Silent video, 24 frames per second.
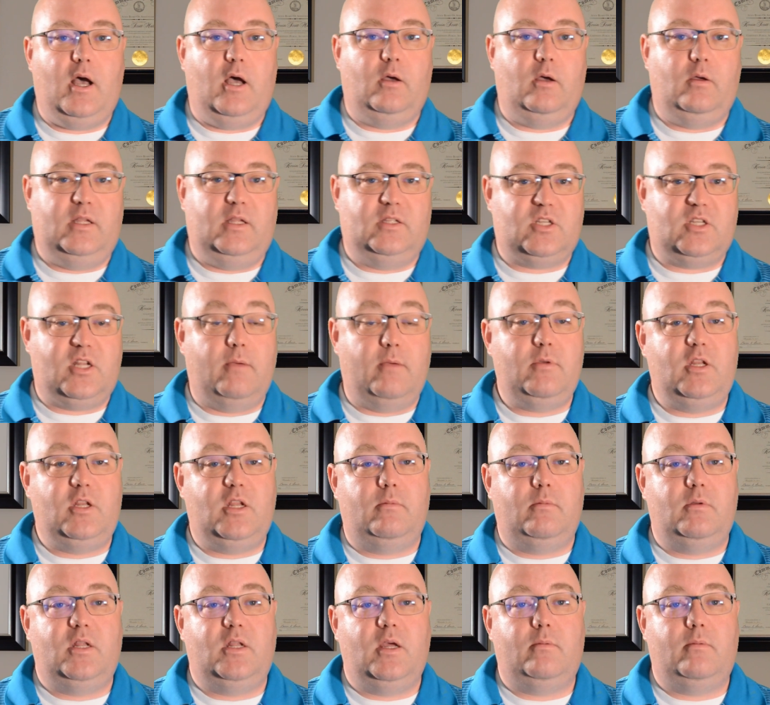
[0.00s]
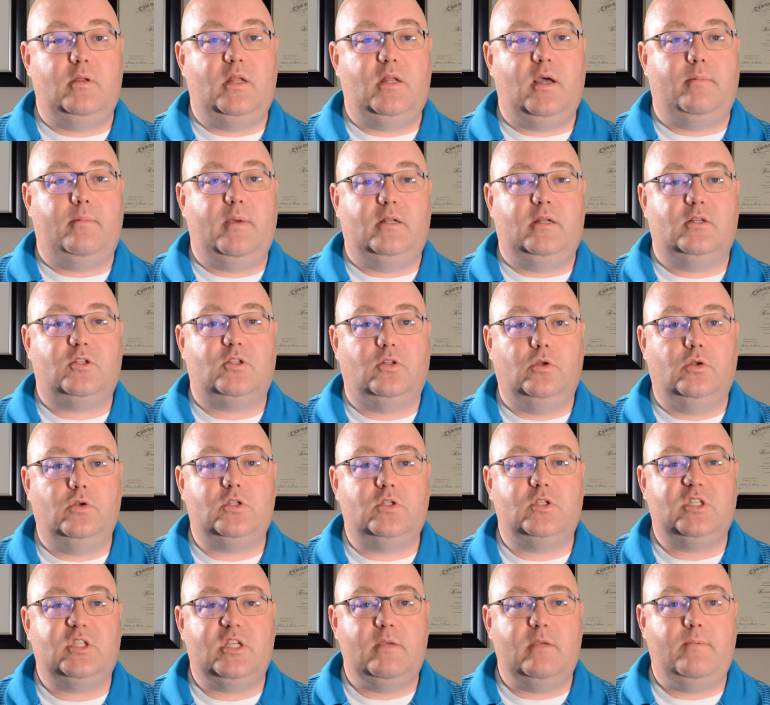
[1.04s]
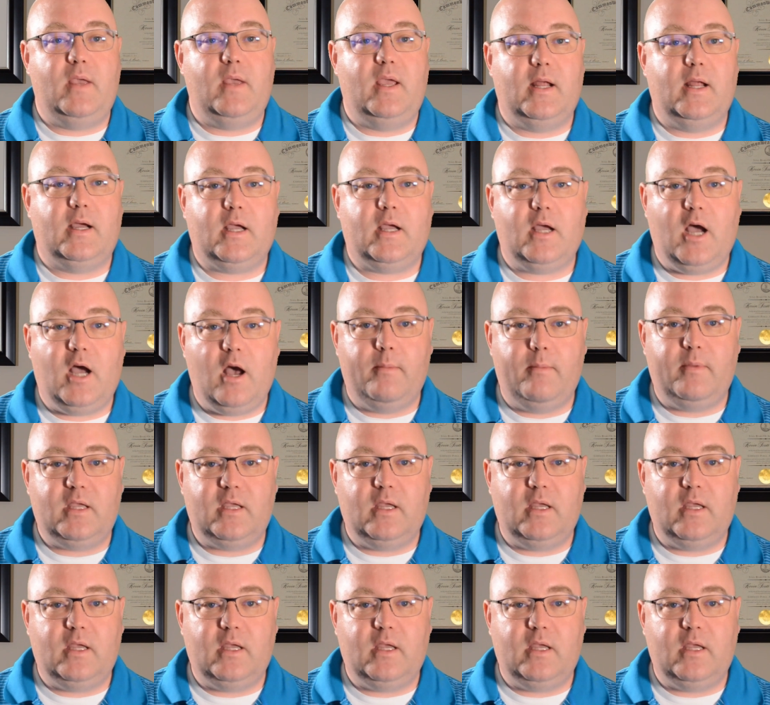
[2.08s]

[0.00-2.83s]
It's www.betasolutioncpa.com.